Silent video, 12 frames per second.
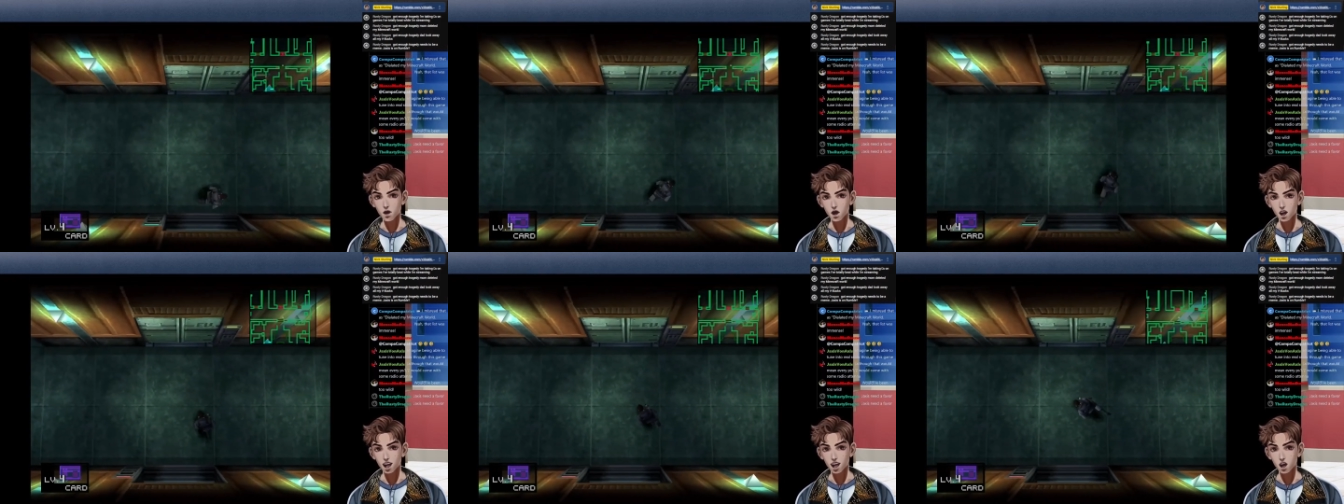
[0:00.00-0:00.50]

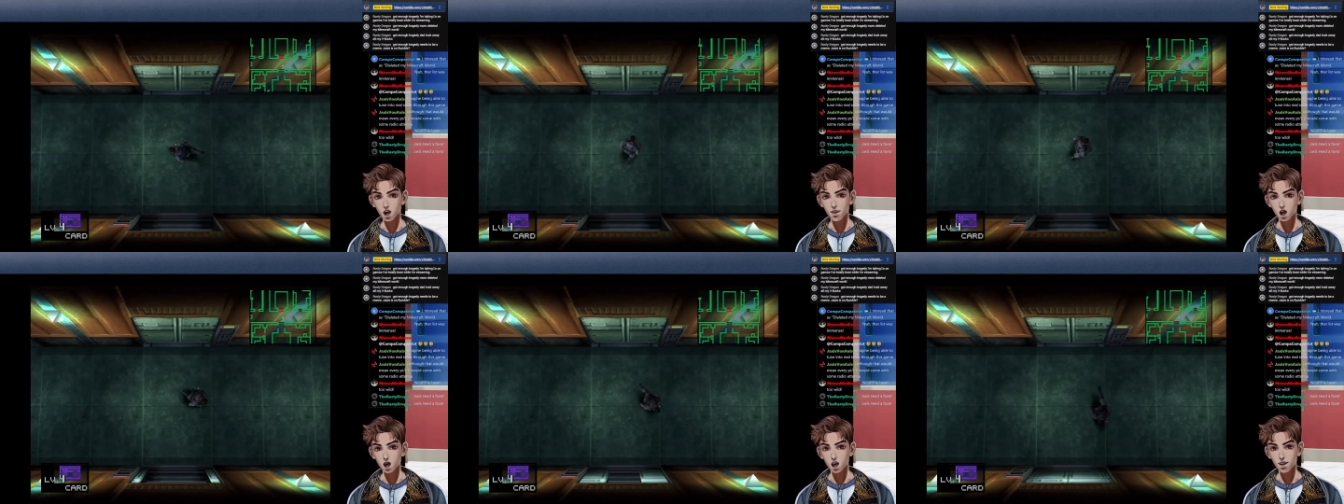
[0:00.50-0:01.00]
Oh, that's her. You
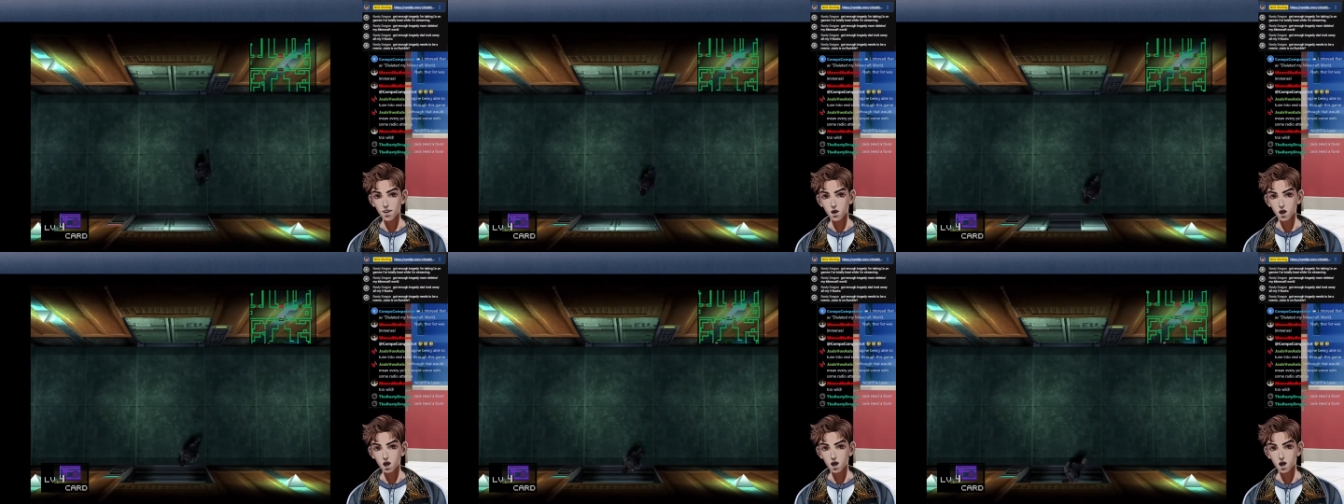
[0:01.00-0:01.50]
got to tell by
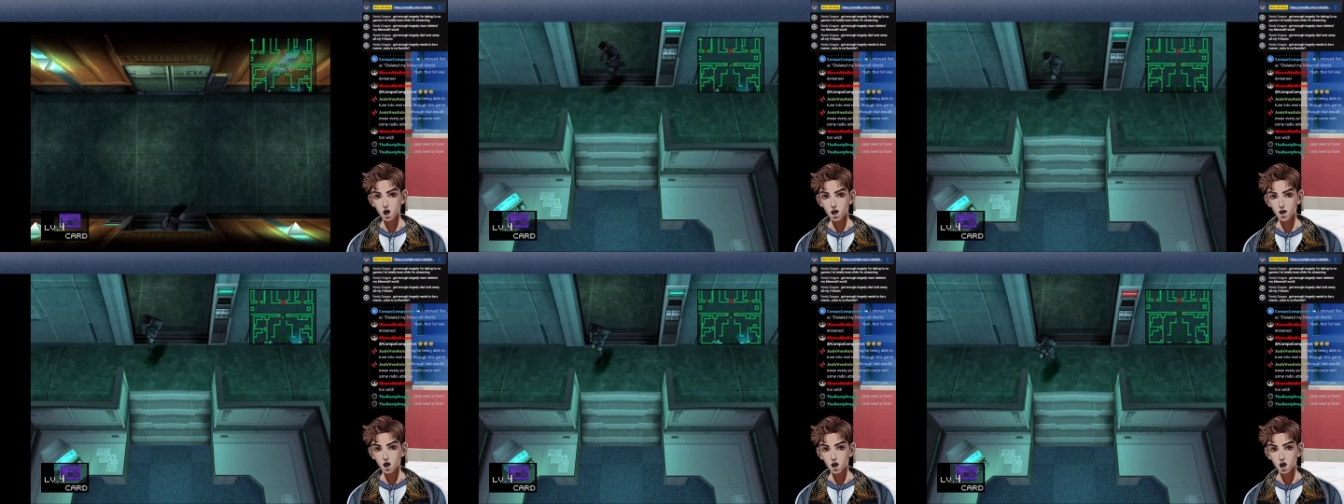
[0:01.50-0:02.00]
the noise.
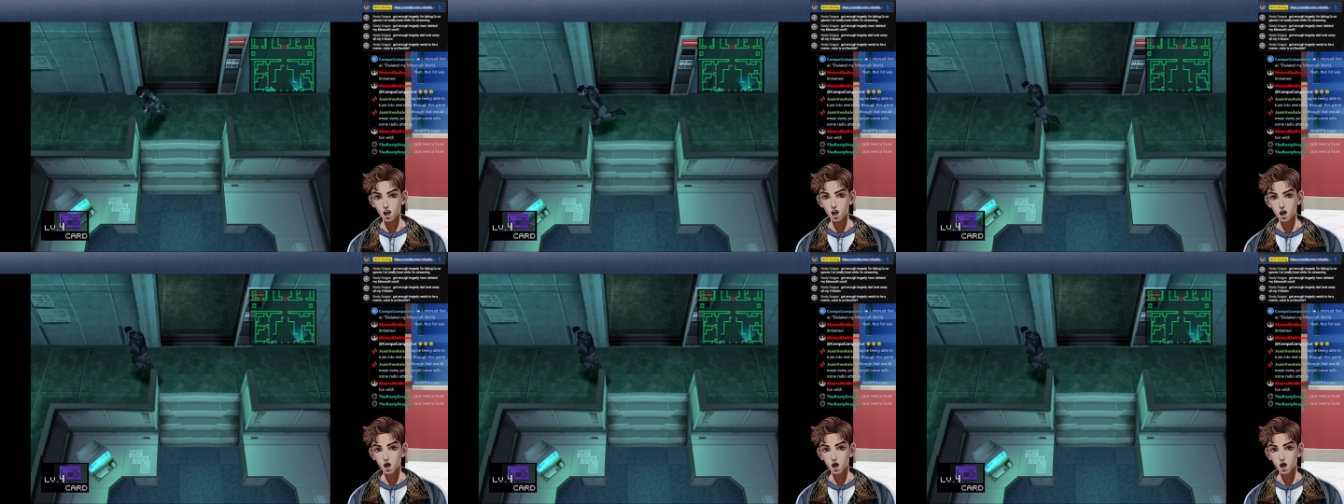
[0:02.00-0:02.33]
You can hear her